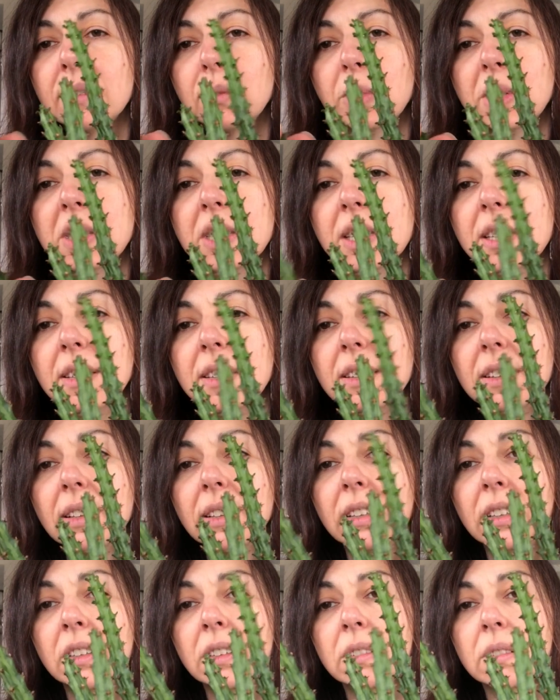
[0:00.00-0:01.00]
Was it a
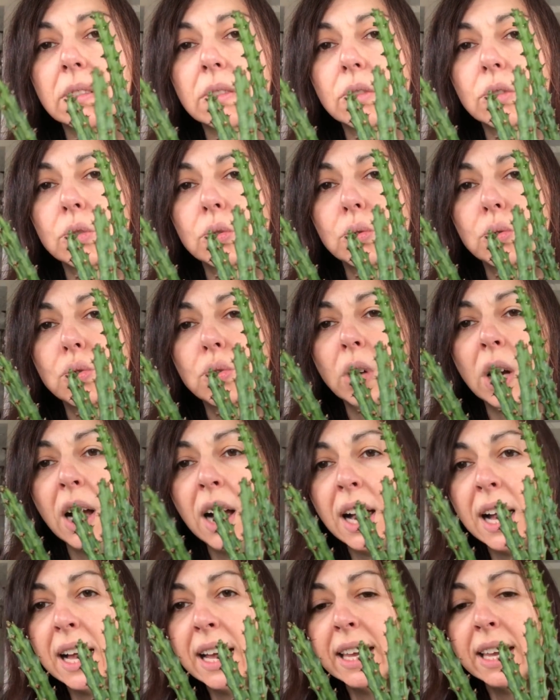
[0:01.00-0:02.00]
little too
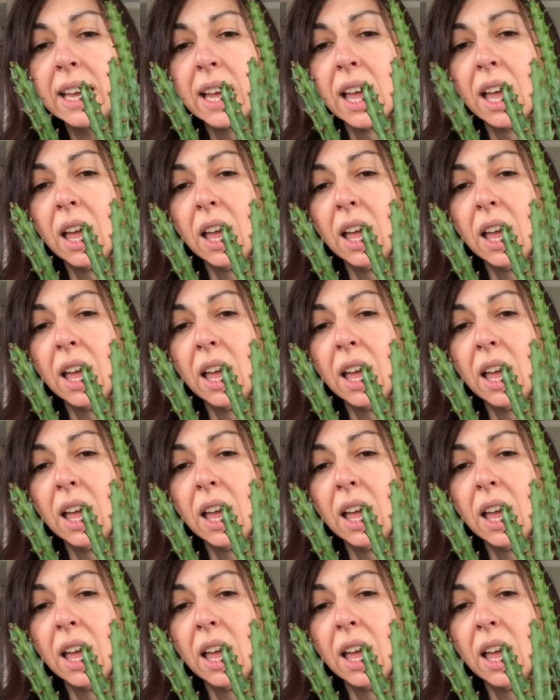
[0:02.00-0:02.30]
dry?